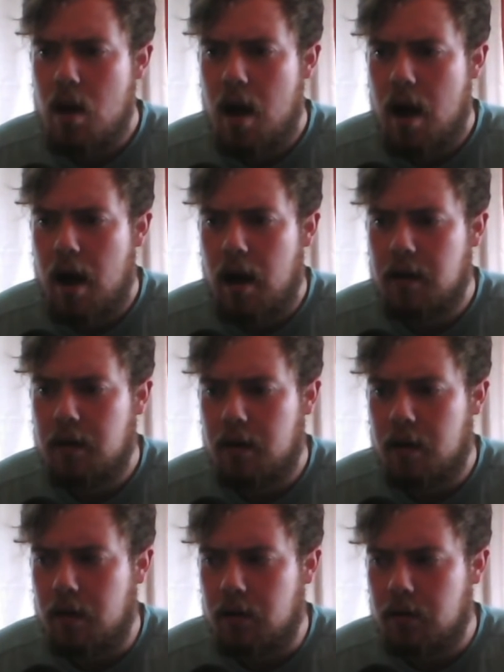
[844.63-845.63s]

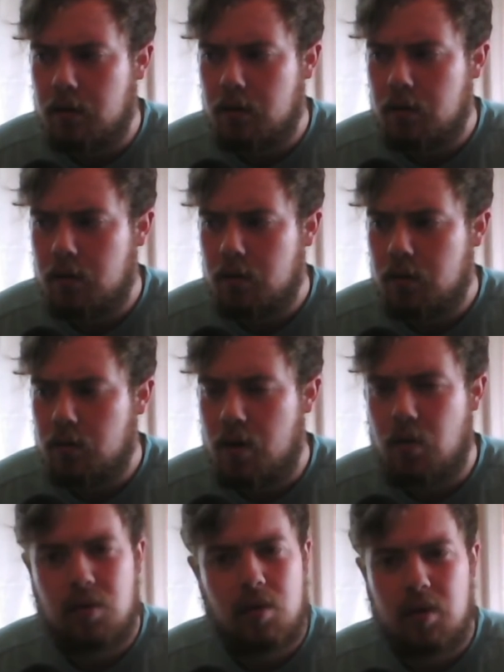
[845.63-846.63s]

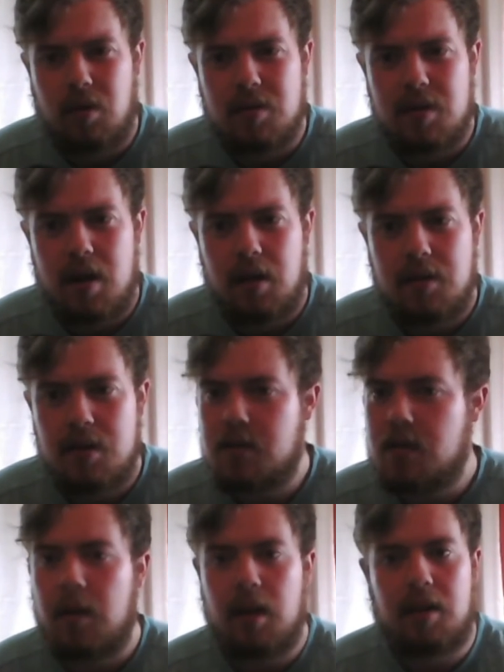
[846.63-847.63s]
Raul Gonzalez. It's
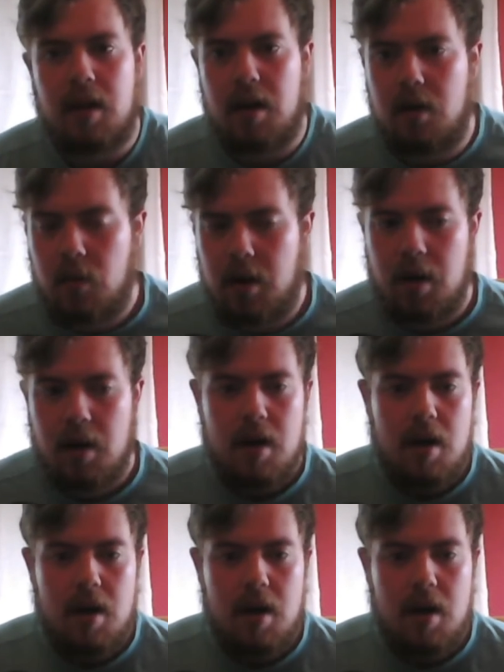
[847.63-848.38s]
something like that anyway.